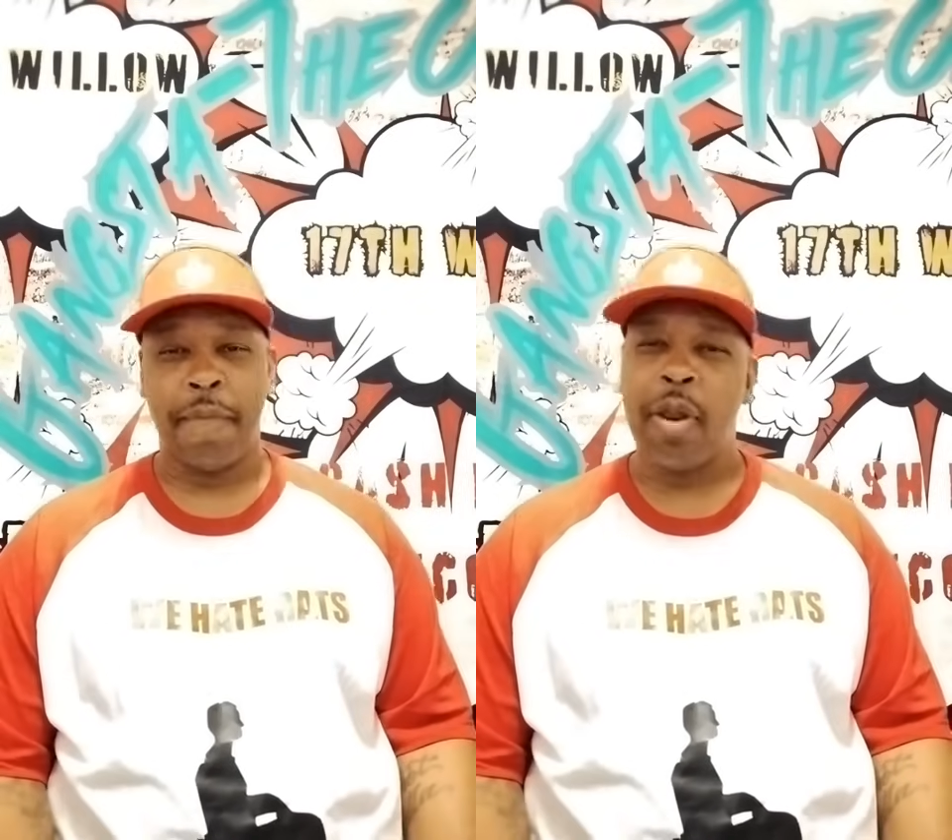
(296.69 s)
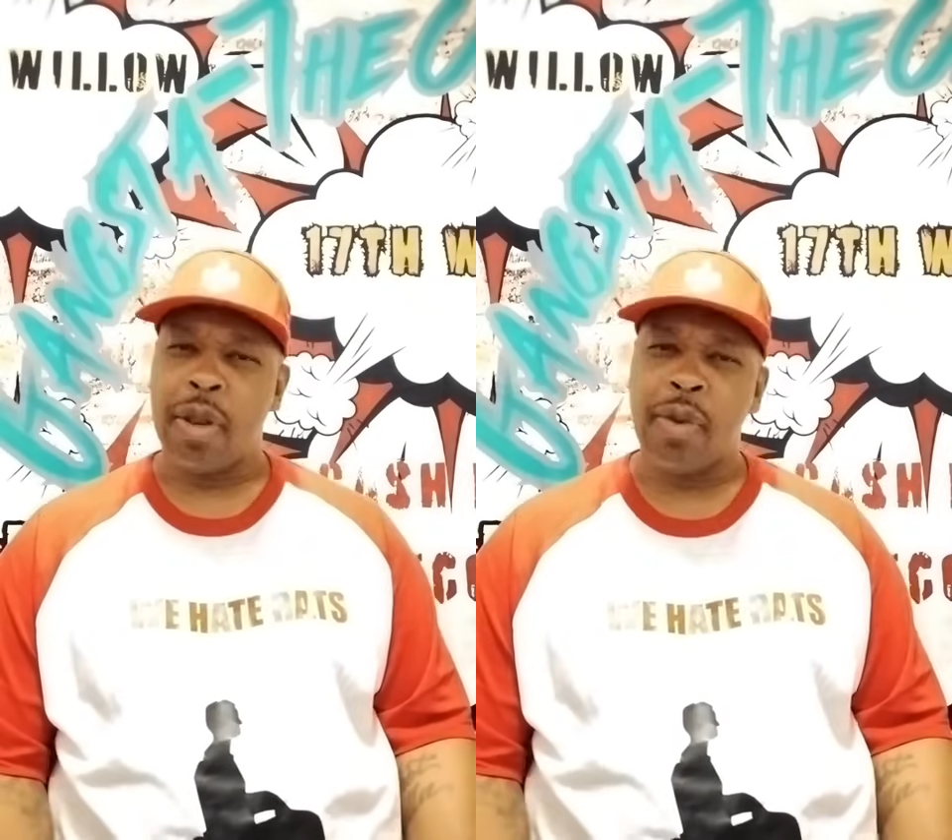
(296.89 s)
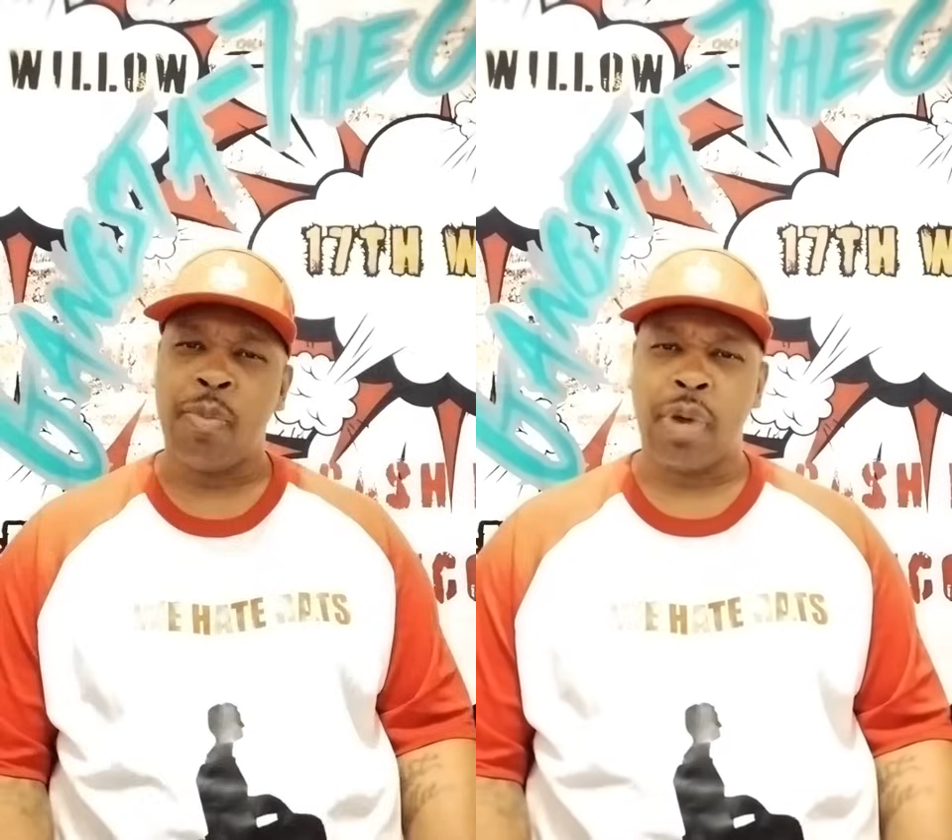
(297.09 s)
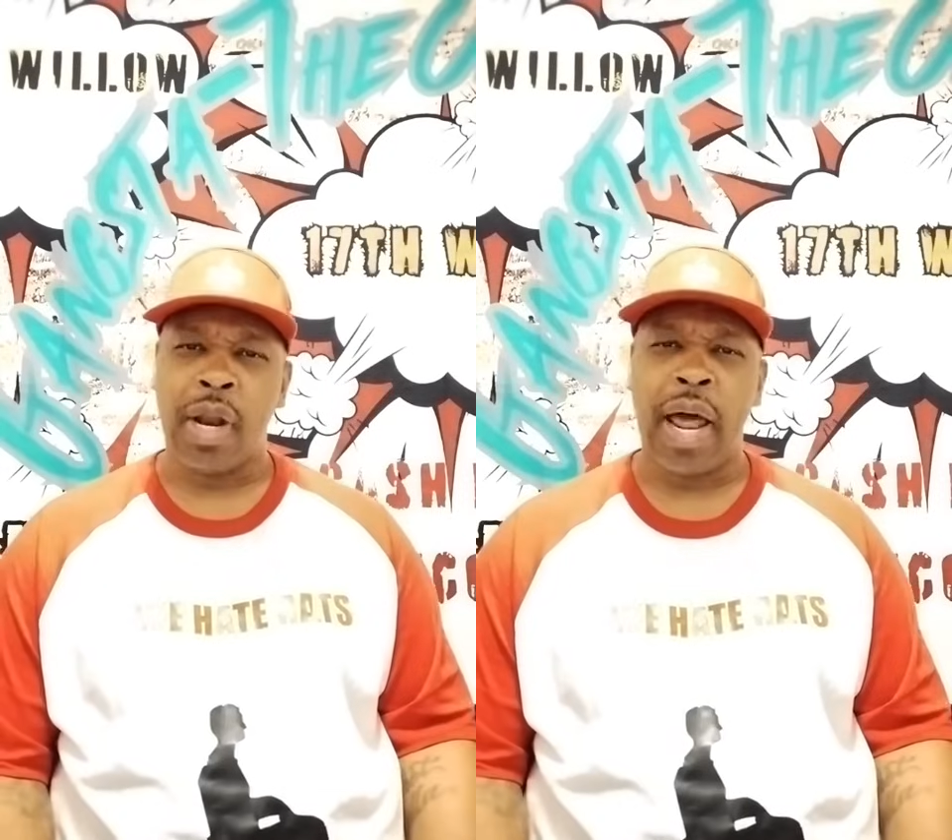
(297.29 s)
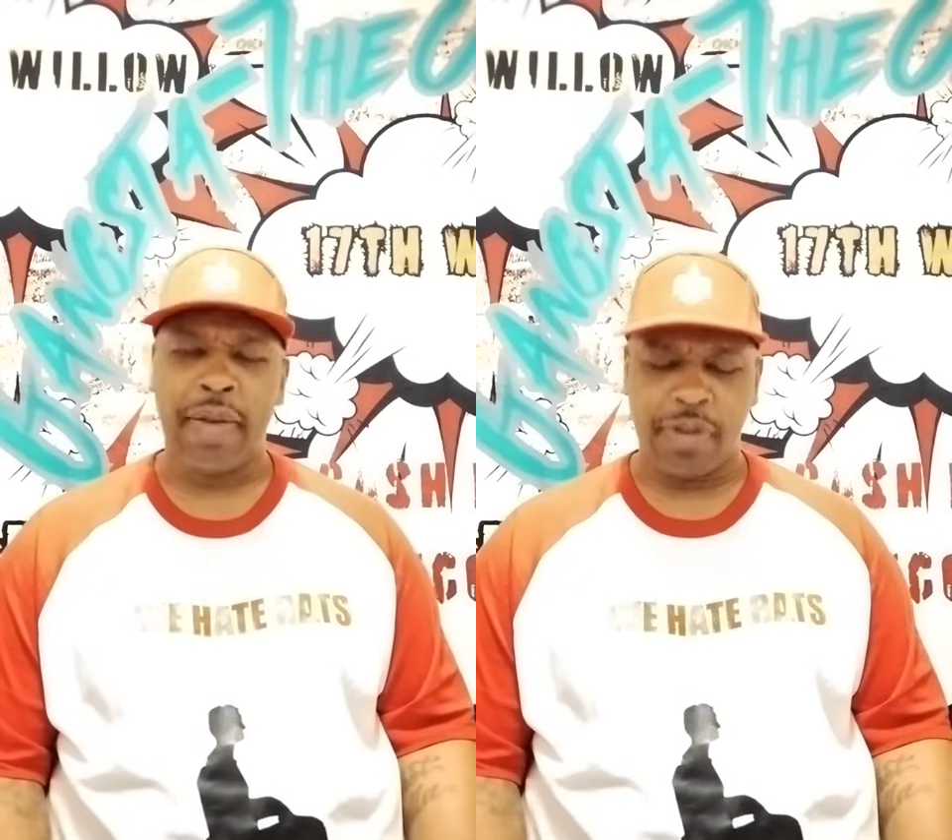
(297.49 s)
And
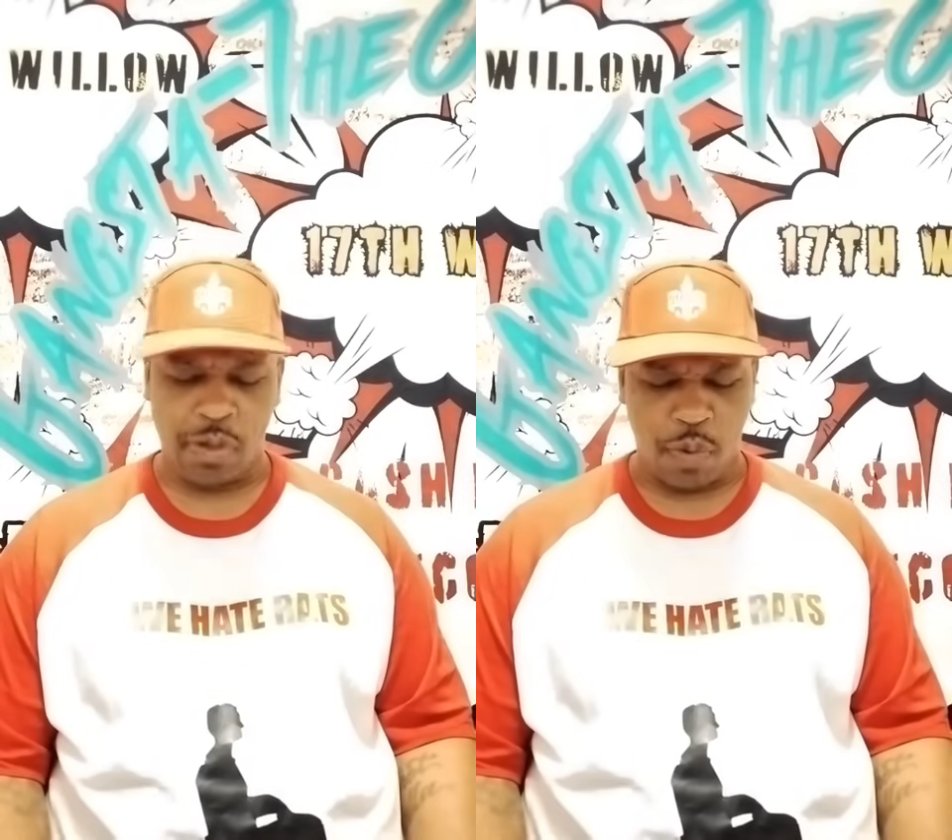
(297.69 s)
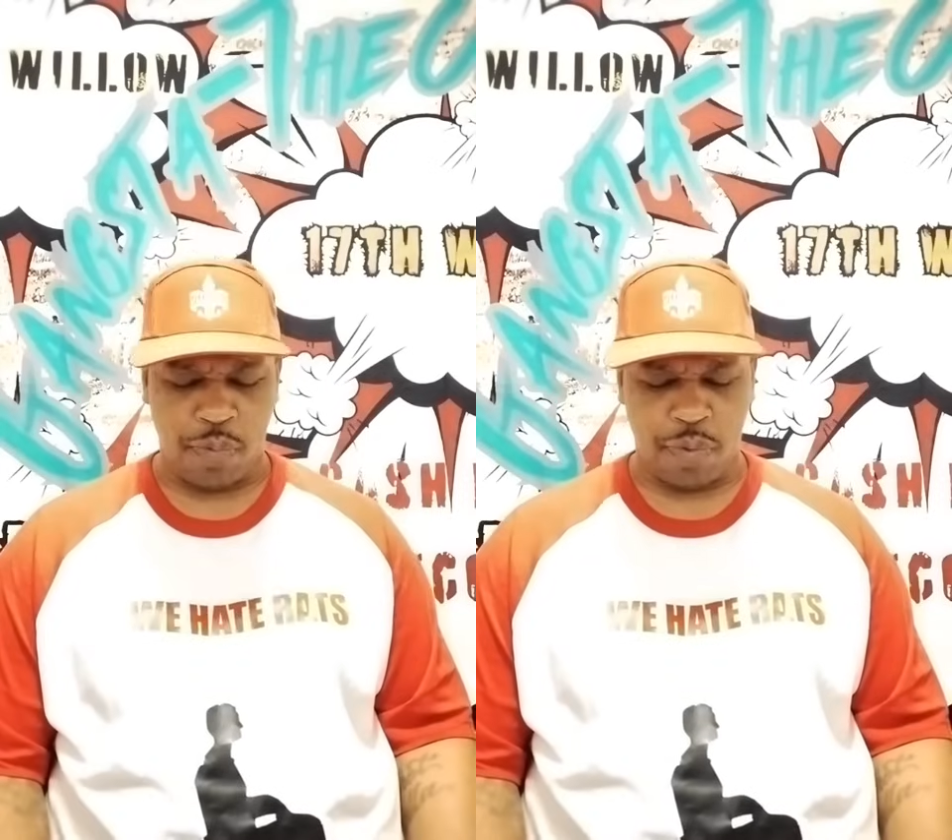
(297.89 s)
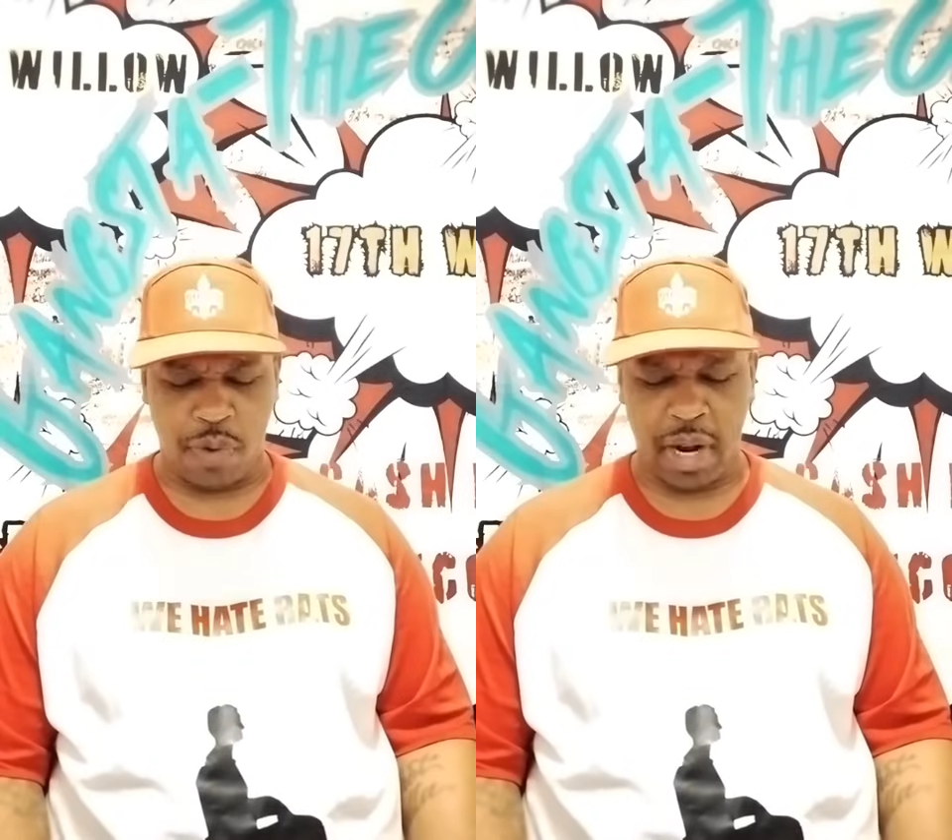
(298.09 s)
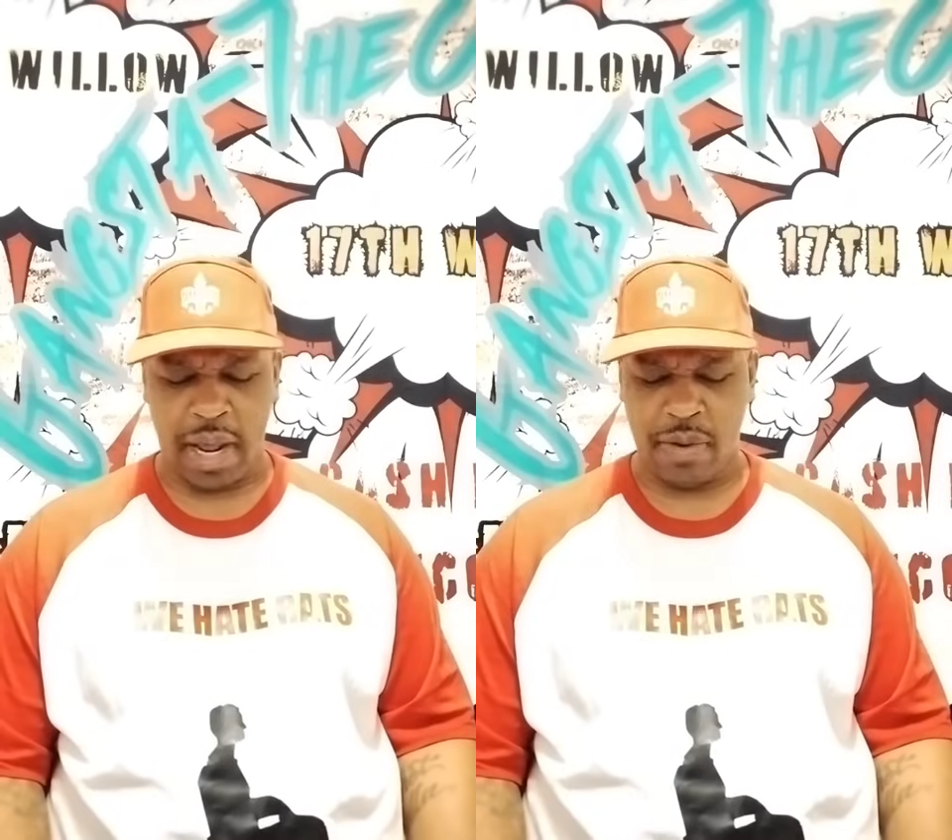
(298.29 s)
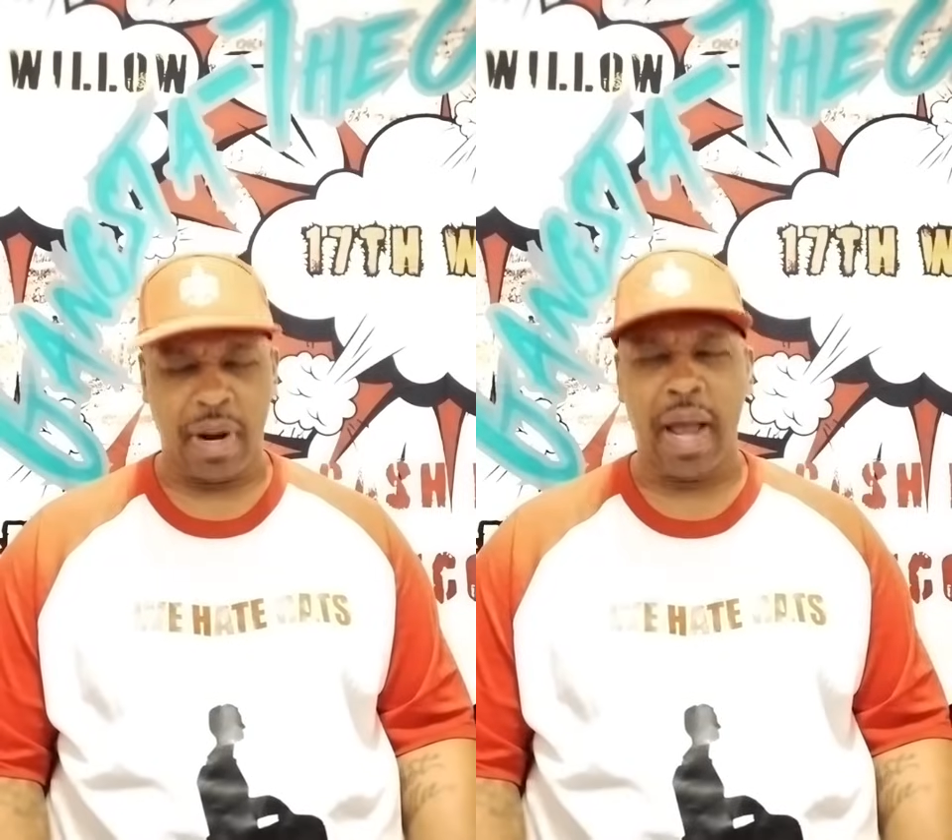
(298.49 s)
a lot of us go for it. I
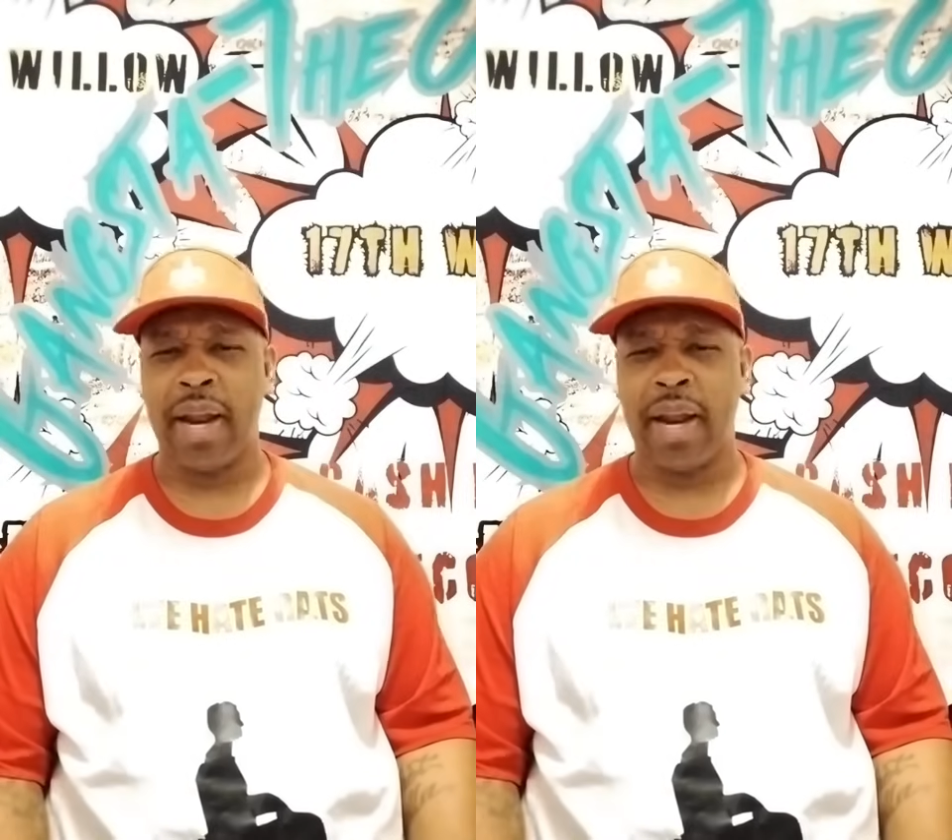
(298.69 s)
ain't going to lie.